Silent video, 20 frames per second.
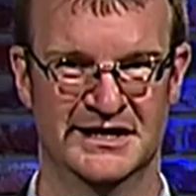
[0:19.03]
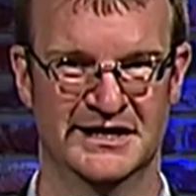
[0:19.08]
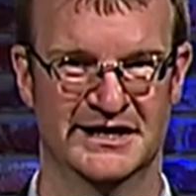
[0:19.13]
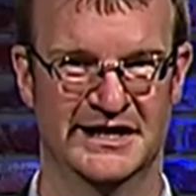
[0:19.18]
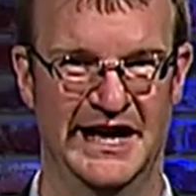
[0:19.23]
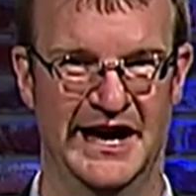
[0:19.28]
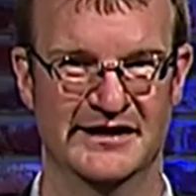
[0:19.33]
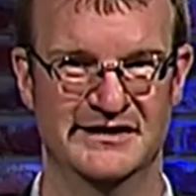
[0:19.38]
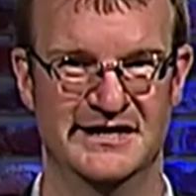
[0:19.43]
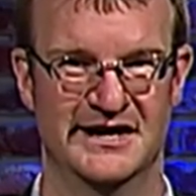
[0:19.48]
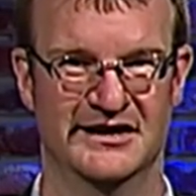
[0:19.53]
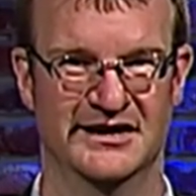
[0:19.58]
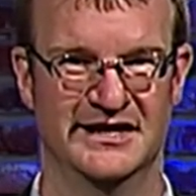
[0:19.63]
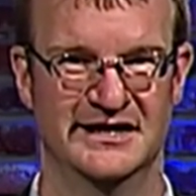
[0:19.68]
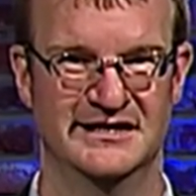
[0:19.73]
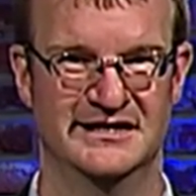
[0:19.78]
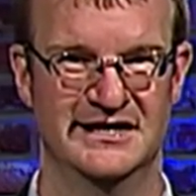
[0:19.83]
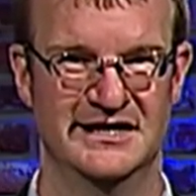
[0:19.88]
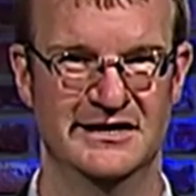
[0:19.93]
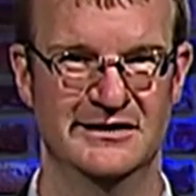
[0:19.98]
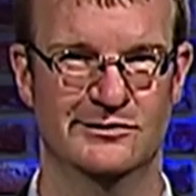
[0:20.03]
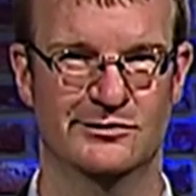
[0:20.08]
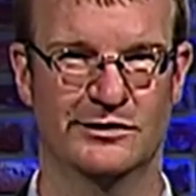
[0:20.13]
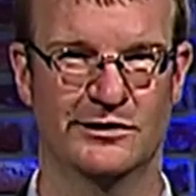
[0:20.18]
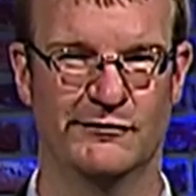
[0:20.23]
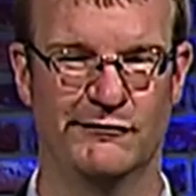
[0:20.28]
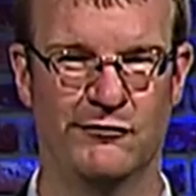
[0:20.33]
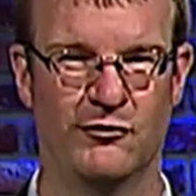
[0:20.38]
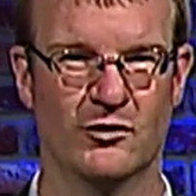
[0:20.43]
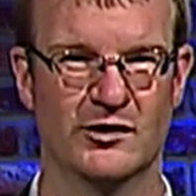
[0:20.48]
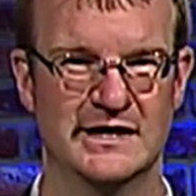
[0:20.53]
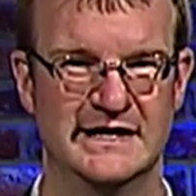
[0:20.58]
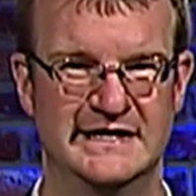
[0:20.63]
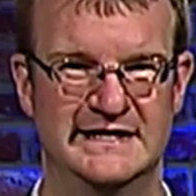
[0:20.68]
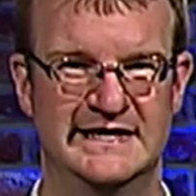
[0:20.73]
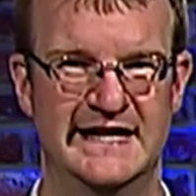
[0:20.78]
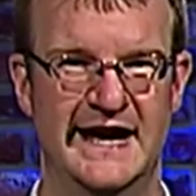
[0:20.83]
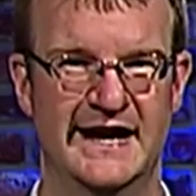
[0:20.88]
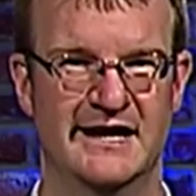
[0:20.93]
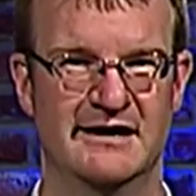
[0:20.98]
Countdown continues with the
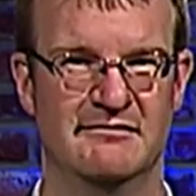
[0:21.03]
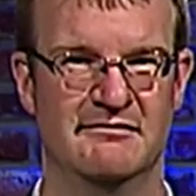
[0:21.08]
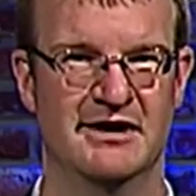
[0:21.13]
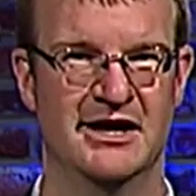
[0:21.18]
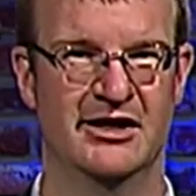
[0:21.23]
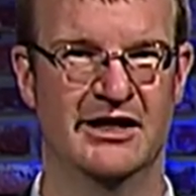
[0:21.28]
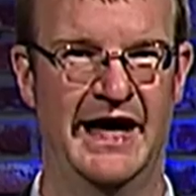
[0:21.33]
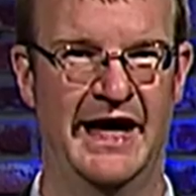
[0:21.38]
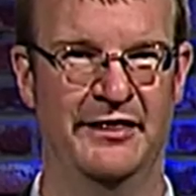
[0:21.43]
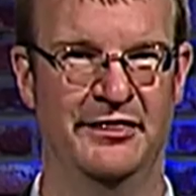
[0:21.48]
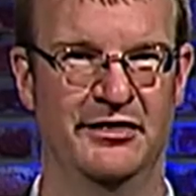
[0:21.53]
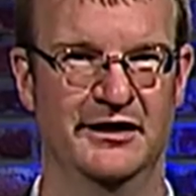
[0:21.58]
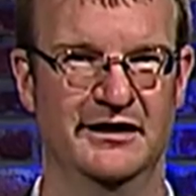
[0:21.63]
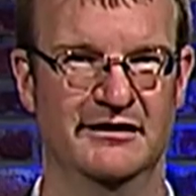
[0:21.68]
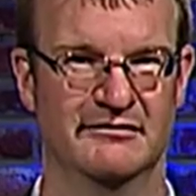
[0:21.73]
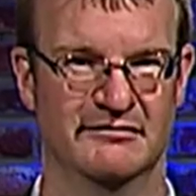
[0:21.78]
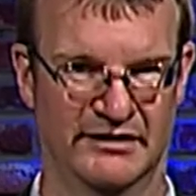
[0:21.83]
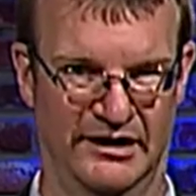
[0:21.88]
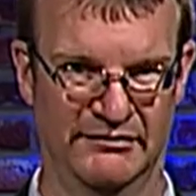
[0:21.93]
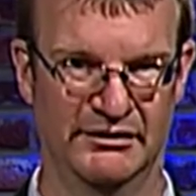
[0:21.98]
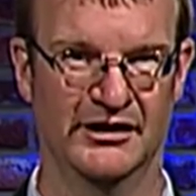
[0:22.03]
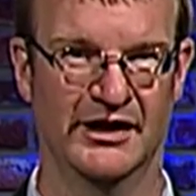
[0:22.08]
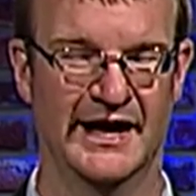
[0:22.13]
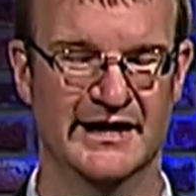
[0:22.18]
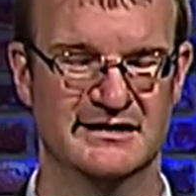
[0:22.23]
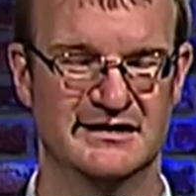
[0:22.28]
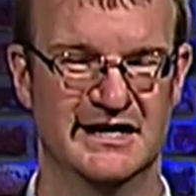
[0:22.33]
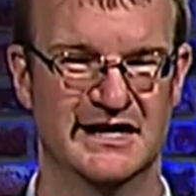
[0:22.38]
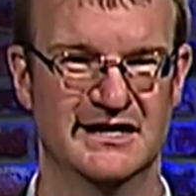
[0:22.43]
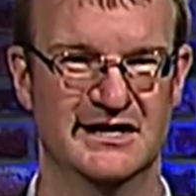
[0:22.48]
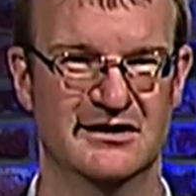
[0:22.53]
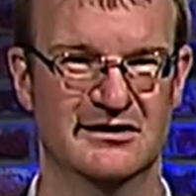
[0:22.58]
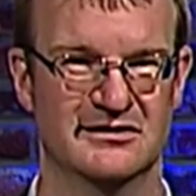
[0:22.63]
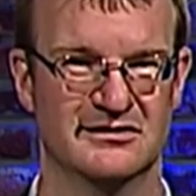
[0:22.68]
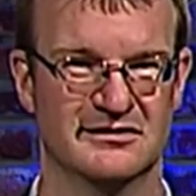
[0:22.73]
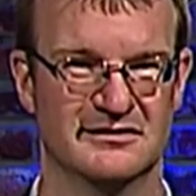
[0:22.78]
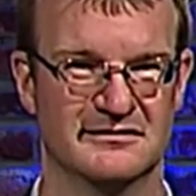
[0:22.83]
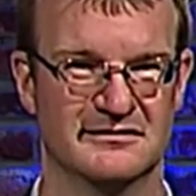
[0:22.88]
42nd male athlete of the last 10 years.